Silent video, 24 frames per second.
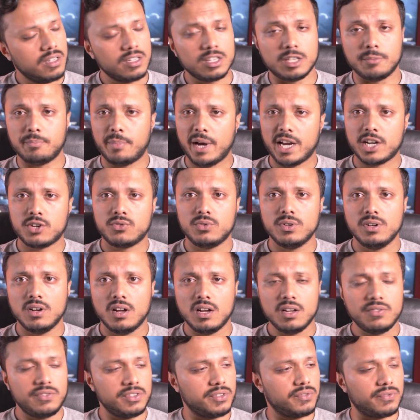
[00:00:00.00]
The battery
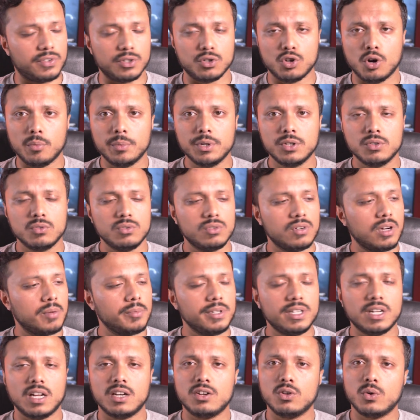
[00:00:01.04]
life is phenomenal. I
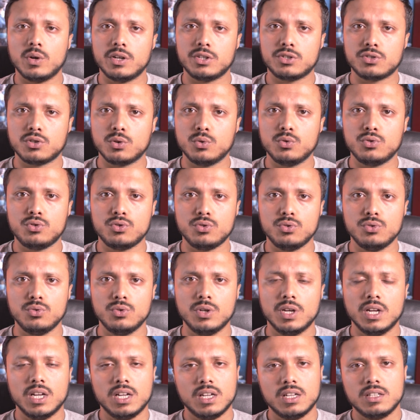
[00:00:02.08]
mean, I know I showed you
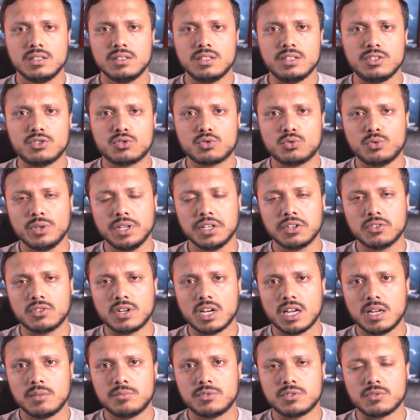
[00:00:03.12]
these screen
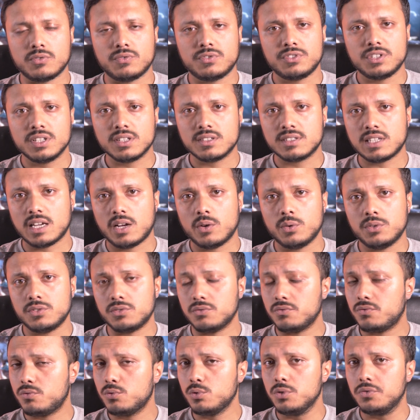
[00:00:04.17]
grabs of 6 hours
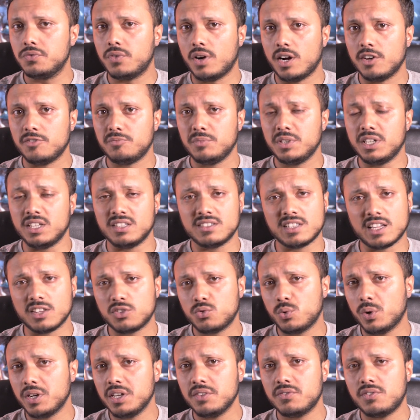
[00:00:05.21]
and 45 minutes at
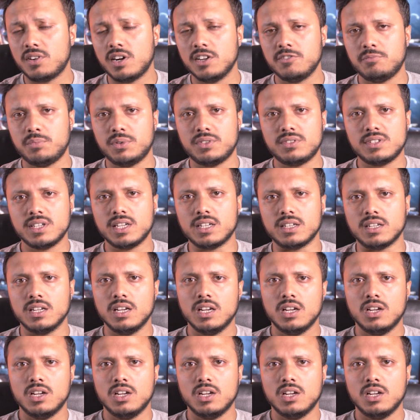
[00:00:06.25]
25%.